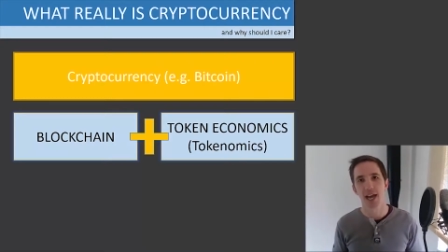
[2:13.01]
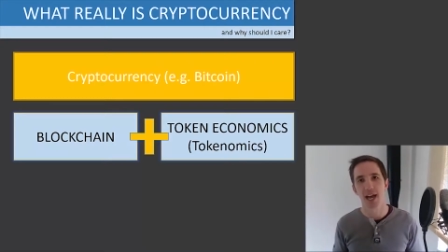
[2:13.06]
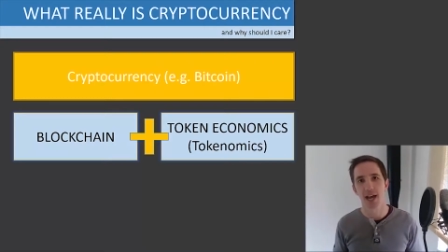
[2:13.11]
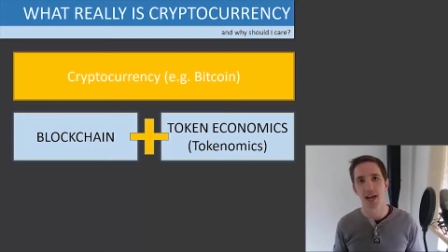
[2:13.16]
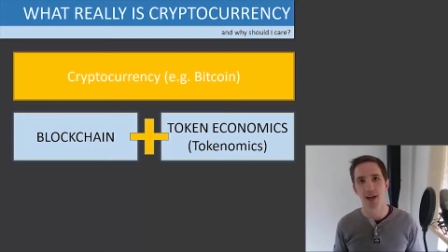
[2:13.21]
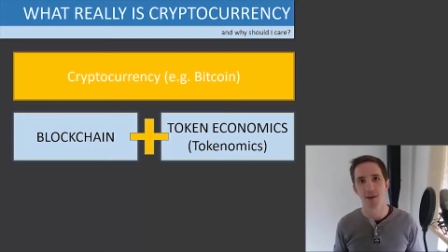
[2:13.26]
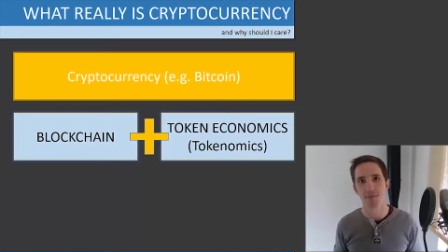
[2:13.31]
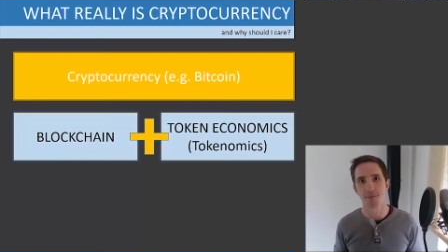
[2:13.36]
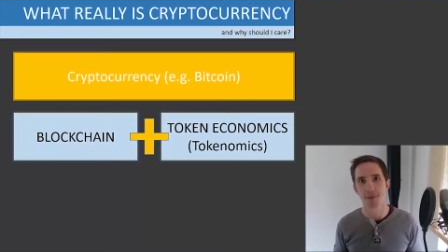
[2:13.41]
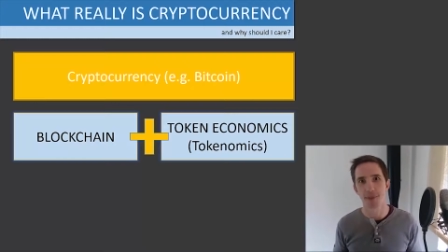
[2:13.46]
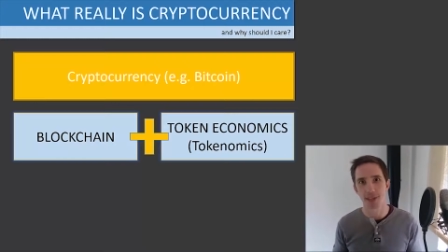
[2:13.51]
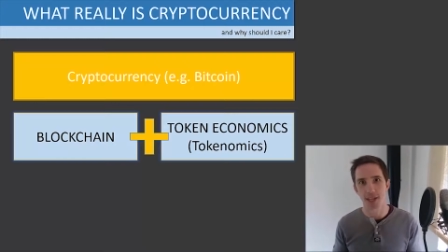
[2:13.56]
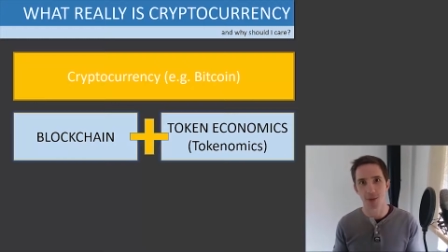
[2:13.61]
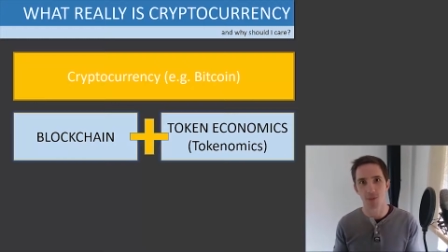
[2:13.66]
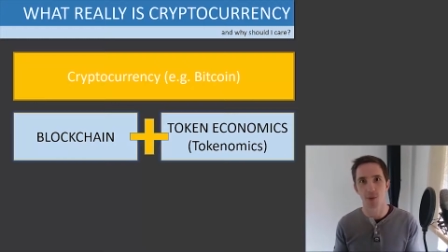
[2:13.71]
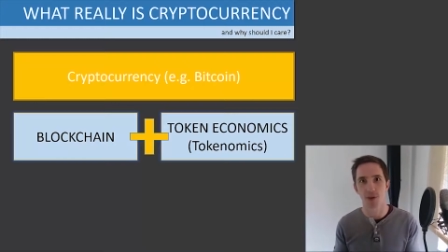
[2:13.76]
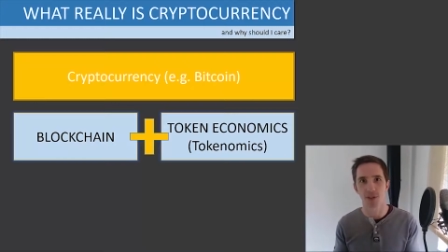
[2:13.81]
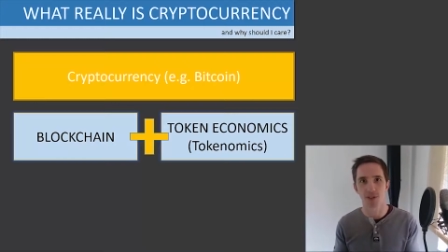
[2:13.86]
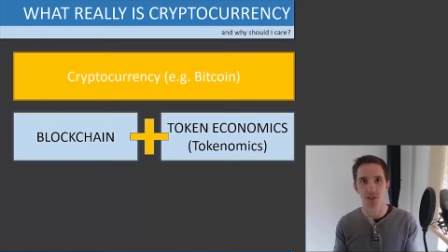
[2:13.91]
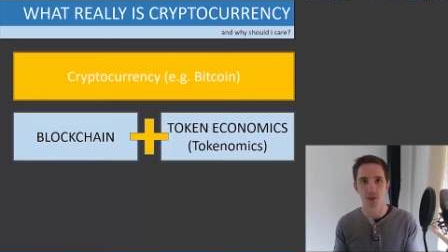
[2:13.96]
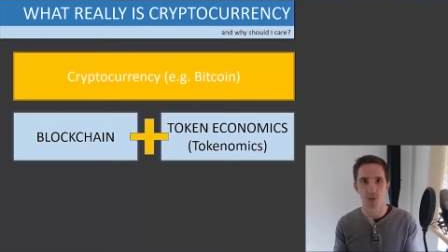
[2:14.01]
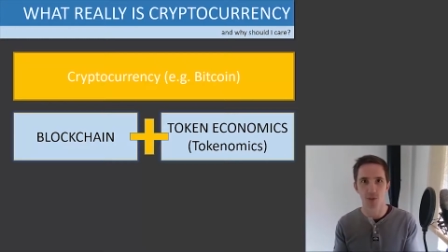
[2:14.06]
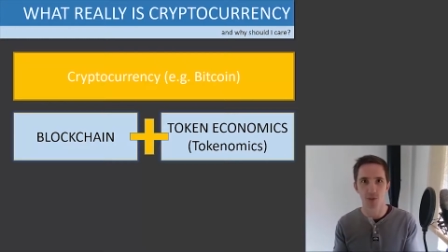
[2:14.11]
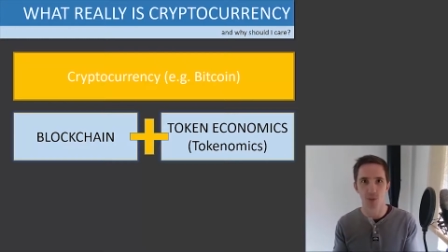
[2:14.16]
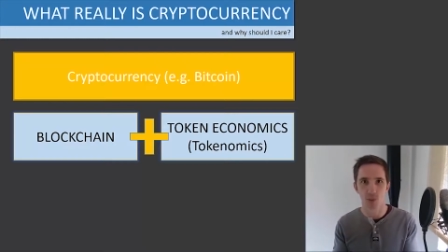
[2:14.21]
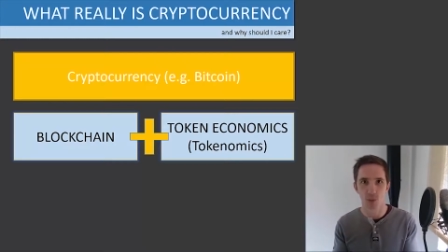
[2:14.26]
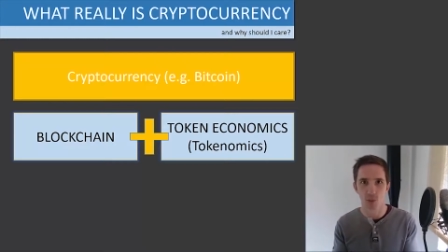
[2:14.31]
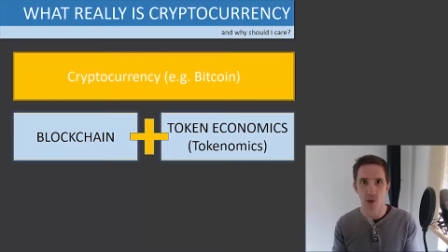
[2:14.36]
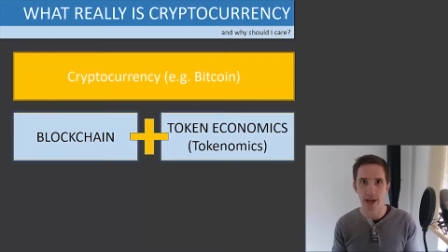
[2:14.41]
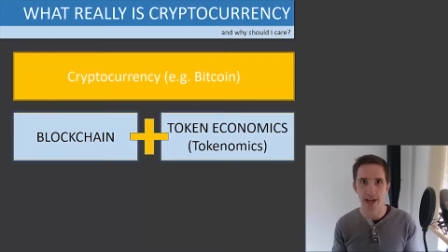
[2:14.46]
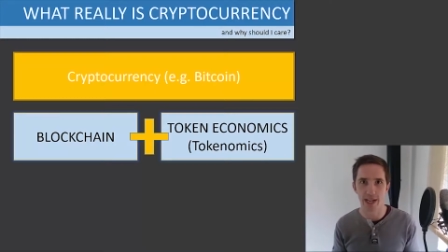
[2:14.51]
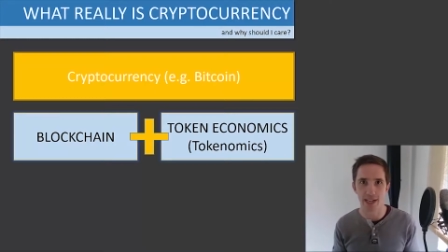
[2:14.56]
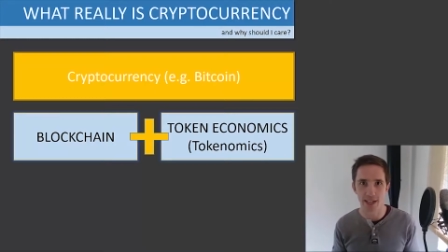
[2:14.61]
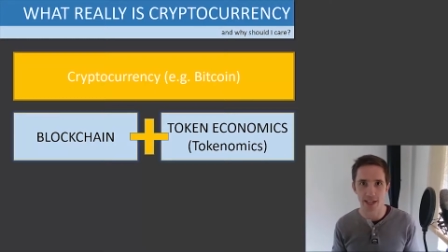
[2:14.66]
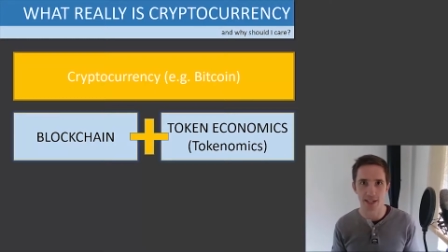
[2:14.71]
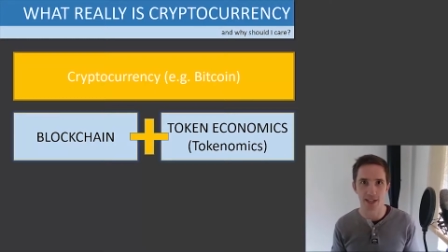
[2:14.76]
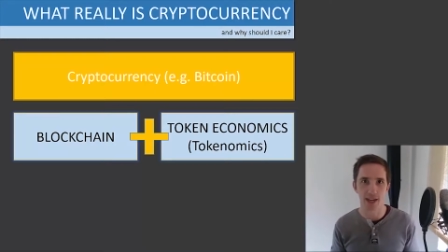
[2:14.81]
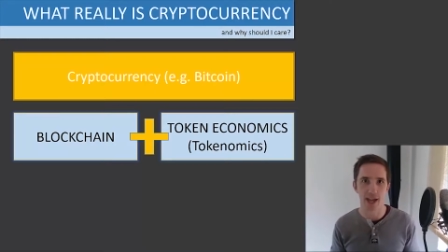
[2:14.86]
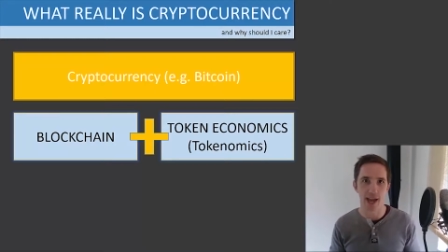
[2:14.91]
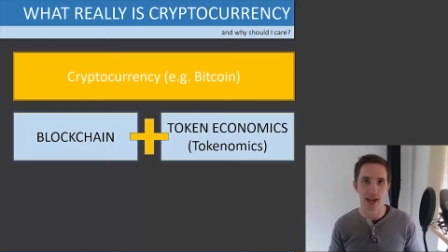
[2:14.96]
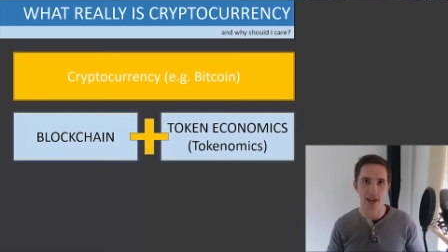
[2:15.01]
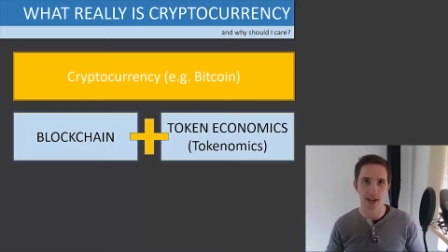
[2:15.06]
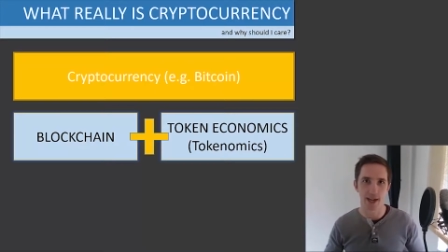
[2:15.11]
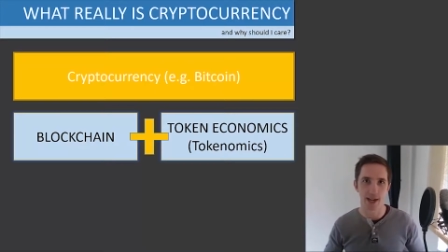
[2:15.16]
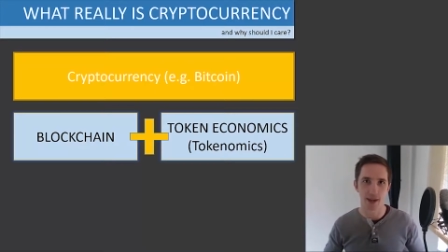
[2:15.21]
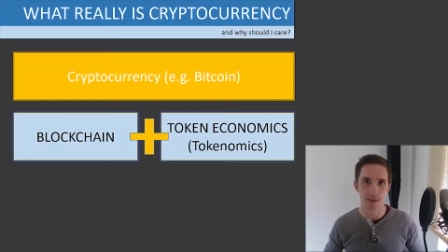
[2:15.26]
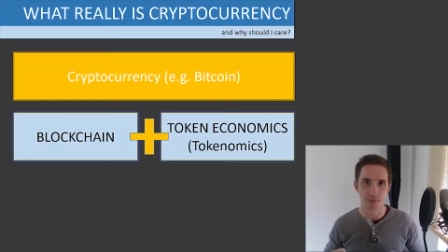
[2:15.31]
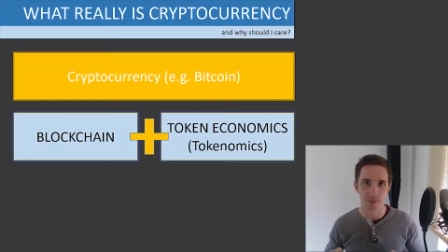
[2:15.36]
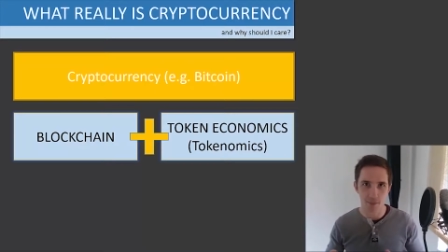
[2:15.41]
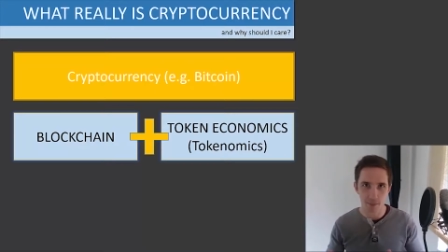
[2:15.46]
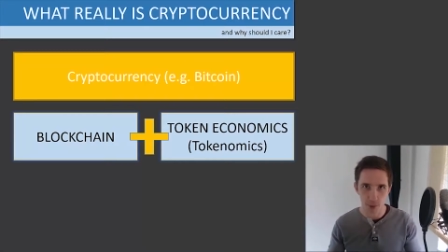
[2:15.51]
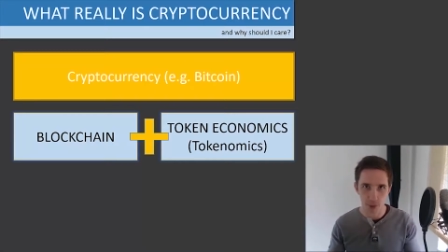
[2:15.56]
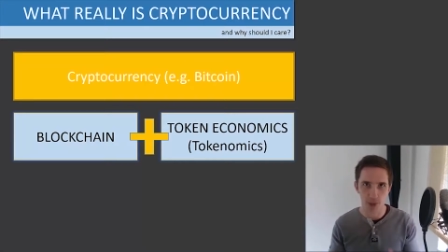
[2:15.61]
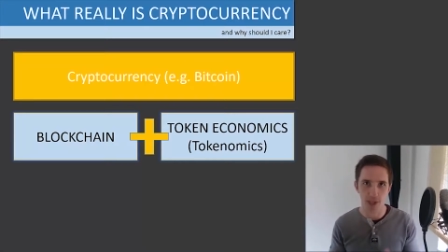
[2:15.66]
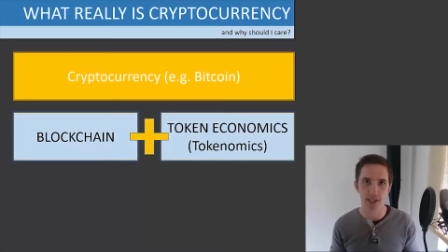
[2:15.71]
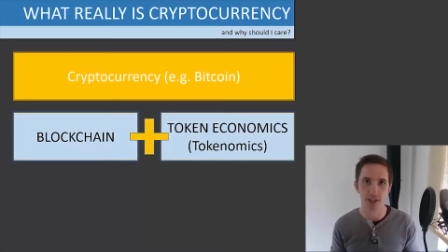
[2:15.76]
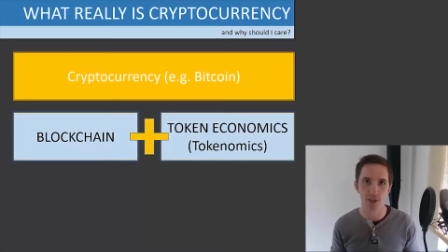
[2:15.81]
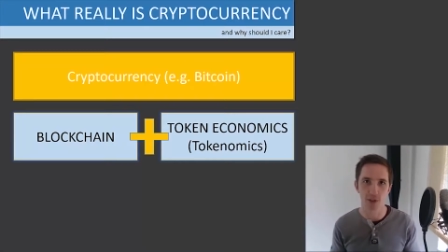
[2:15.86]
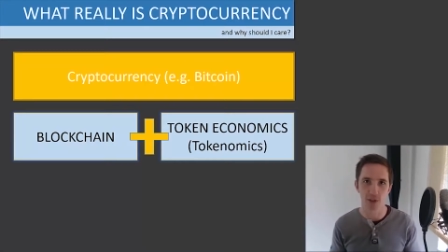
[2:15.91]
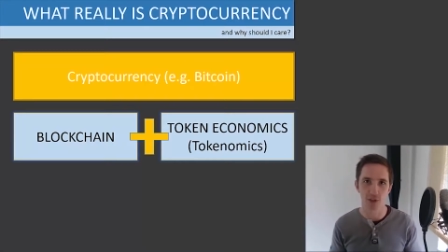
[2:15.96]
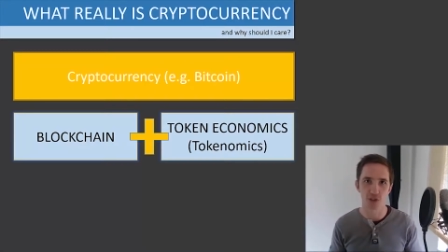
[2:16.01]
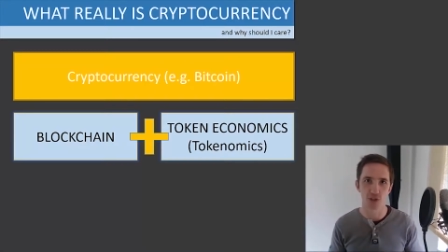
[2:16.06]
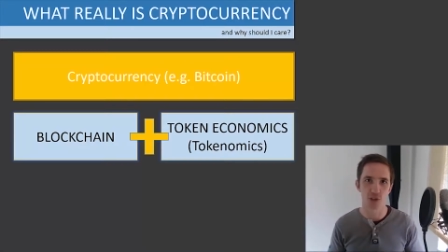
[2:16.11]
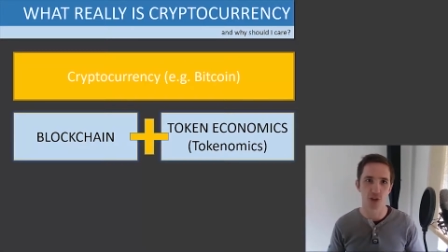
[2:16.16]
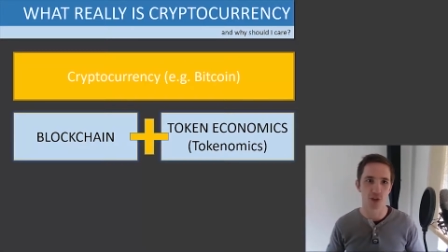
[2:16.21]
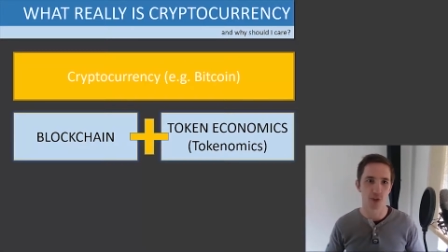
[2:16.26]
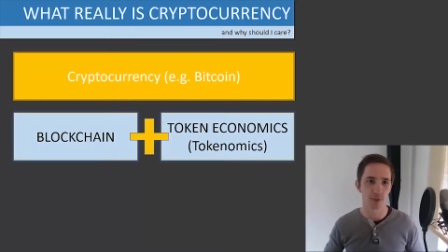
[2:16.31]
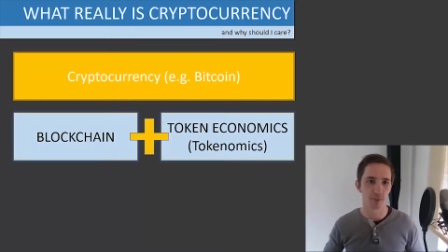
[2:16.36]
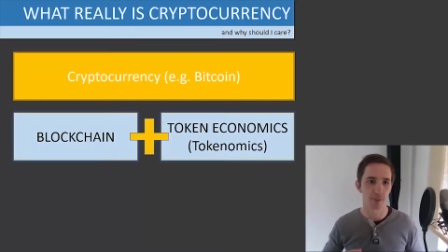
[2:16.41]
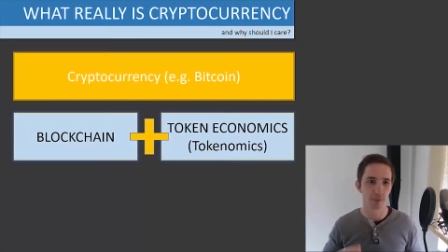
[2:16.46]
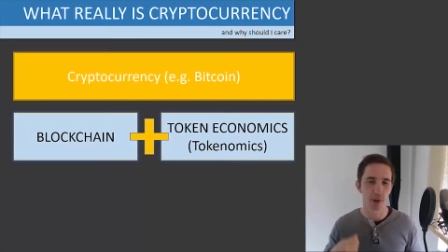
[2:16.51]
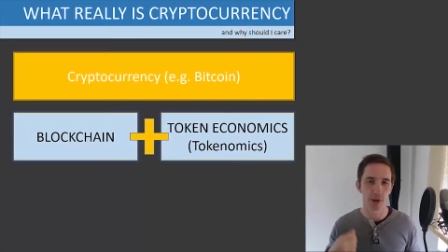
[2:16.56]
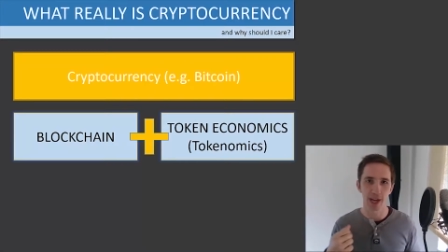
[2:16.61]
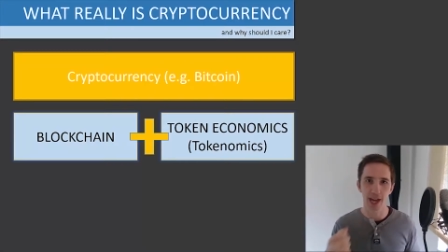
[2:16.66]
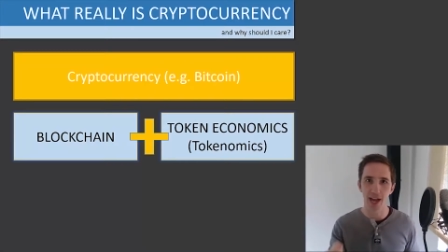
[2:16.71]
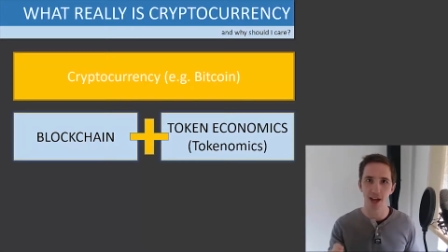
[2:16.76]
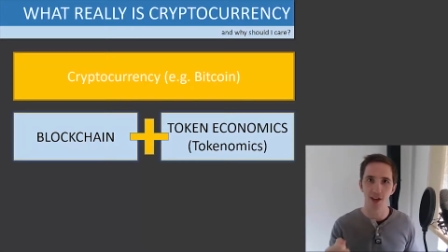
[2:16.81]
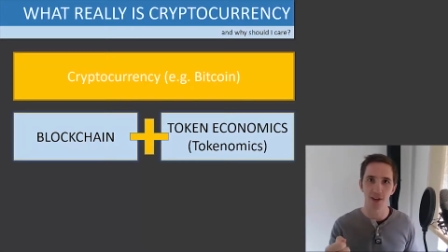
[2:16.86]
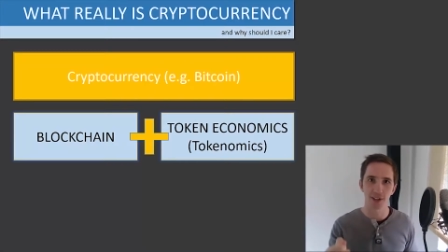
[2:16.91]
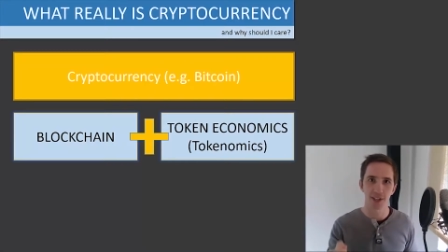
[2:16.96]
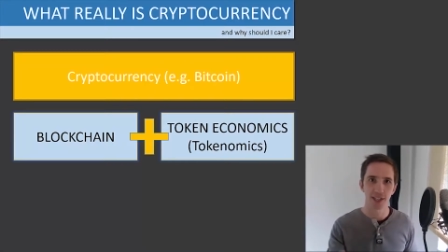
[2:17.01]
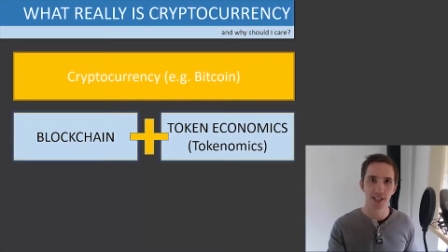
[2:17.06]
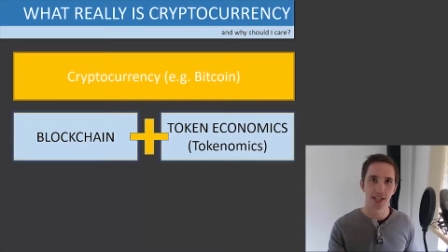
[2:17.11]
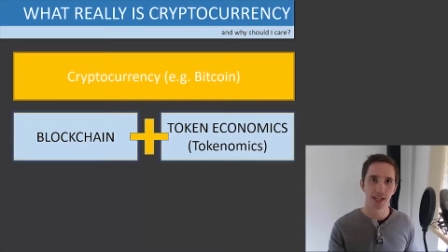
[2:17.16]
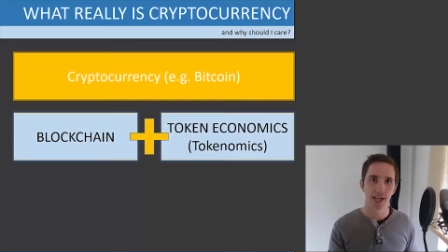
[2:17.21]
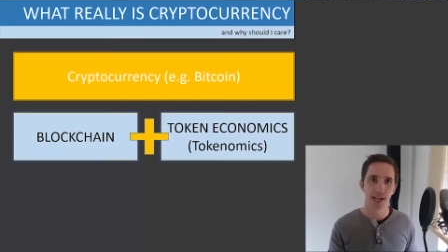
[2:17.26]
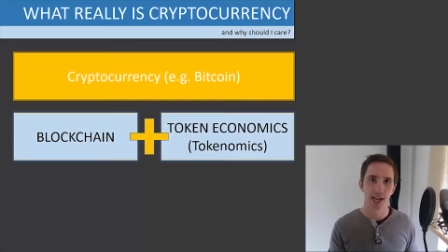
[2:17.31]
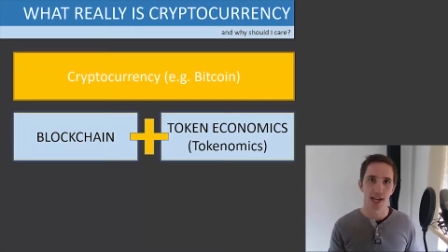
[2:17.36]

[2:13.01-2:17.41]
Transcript: Um, he wanted to rein in and, and pull in control and put out